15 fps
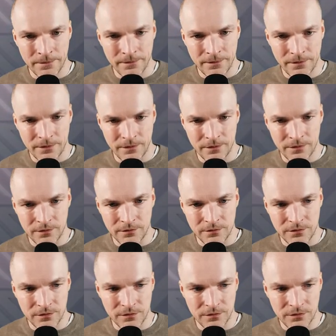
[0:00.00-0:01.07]
And
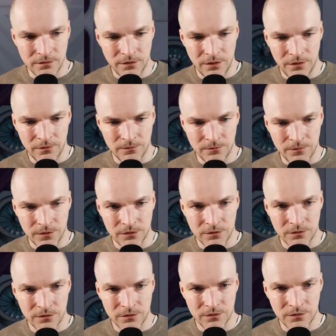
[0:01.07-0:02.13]
yeah,
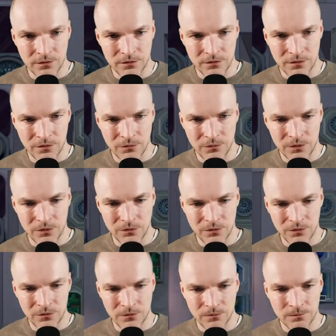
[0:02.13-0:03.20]
that's how we do
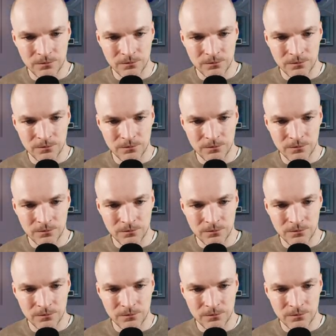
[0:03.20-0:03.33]
it.